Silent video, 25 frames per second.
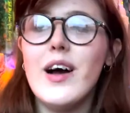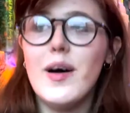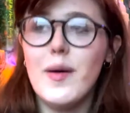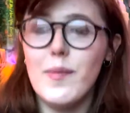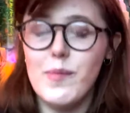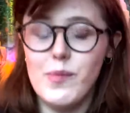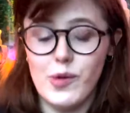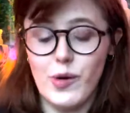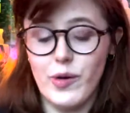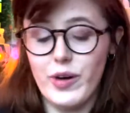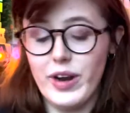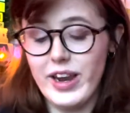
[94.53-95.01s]

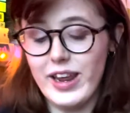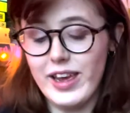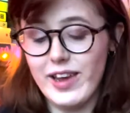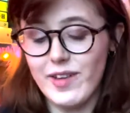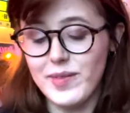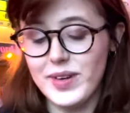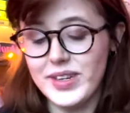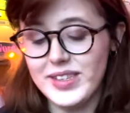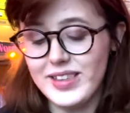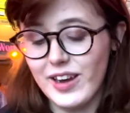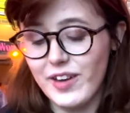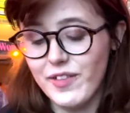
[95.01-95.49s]
I'm not gonna give
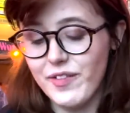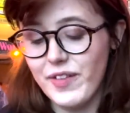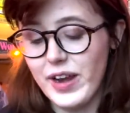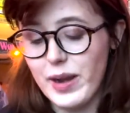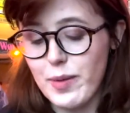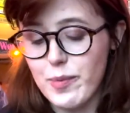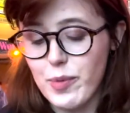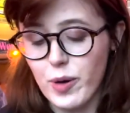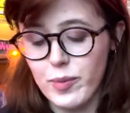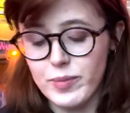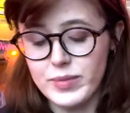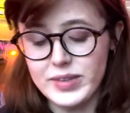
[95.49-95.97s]
myself
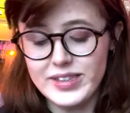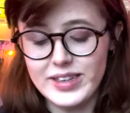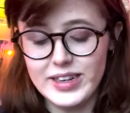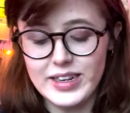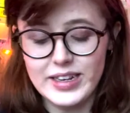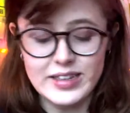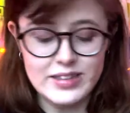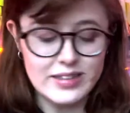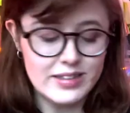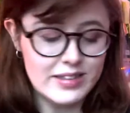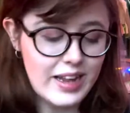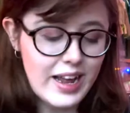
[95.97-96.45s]
any
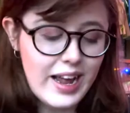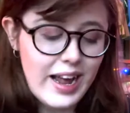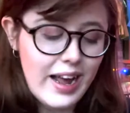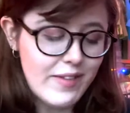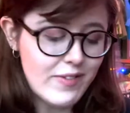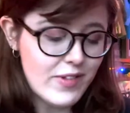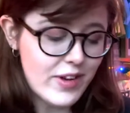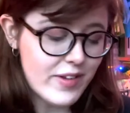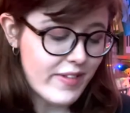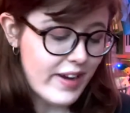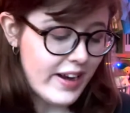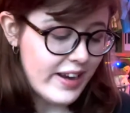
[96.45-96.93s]
promises.
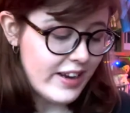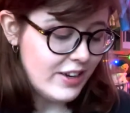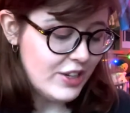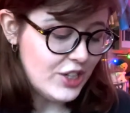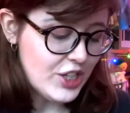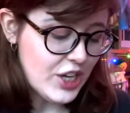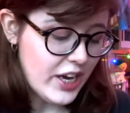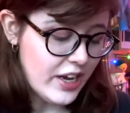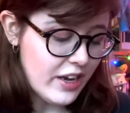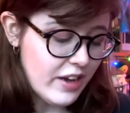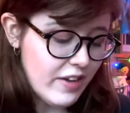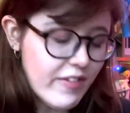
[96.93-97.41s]
Have I read in
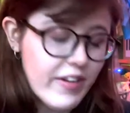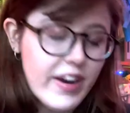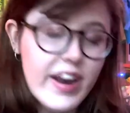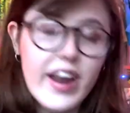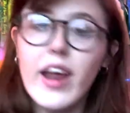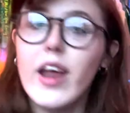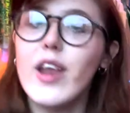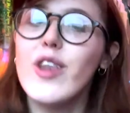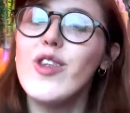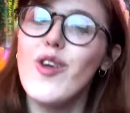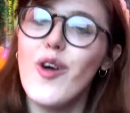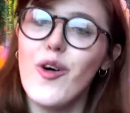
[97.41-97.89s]

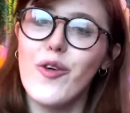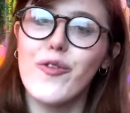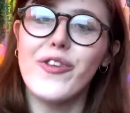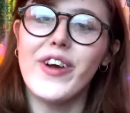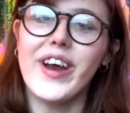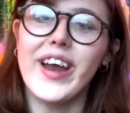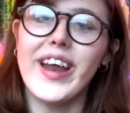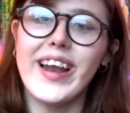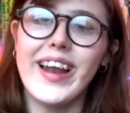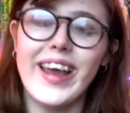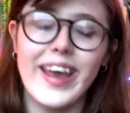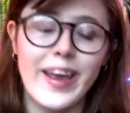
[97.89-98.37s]
January? Not
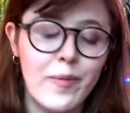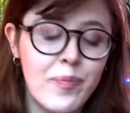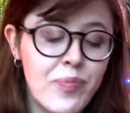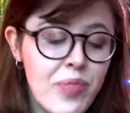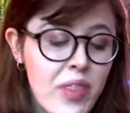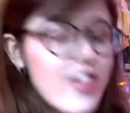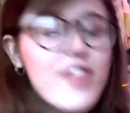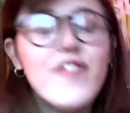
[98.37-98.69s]
really.